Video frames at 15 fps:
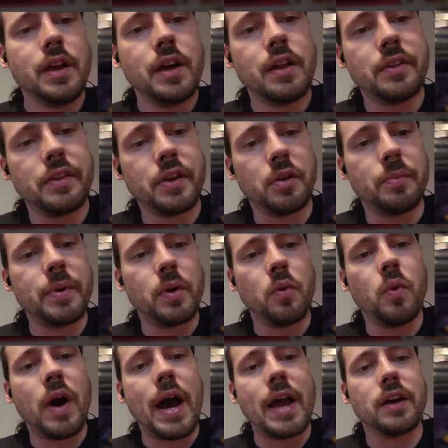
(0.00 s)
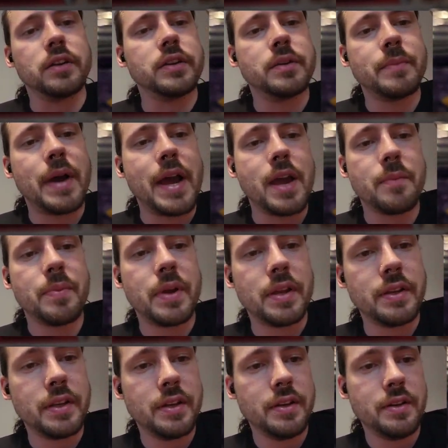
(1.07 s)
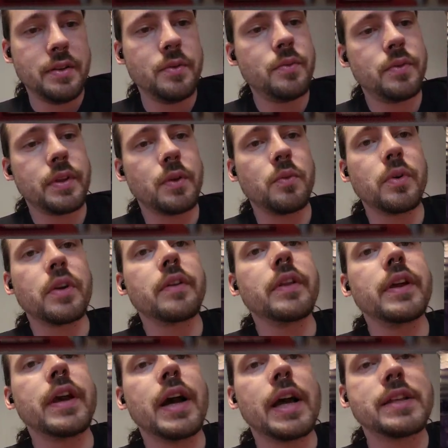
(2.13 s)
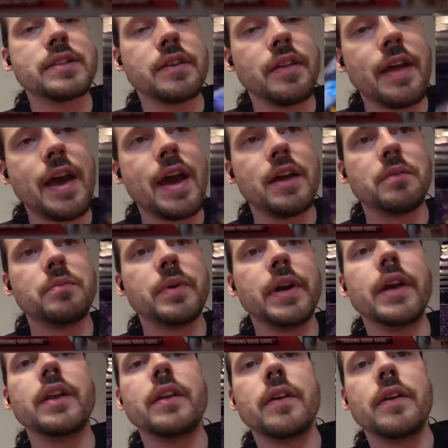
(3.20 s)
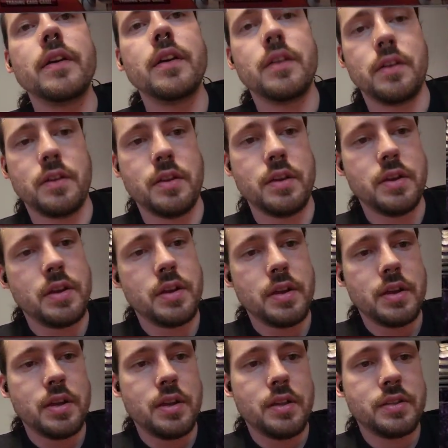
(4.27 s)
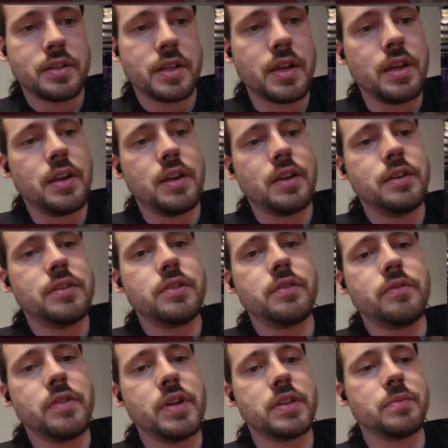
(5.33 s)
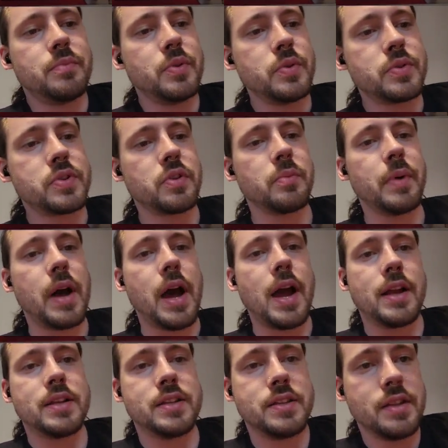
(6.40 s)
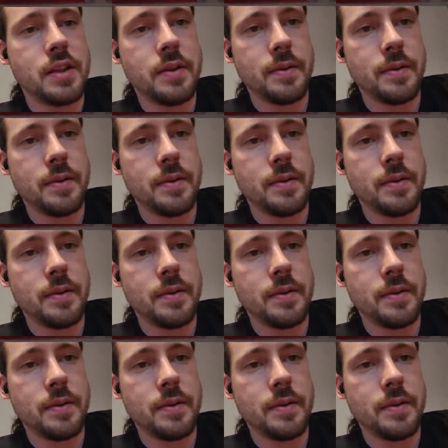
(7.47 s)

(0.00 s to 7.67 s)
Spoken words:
little bit wild in my opinion. What are the odds of that? But let's get into this booster box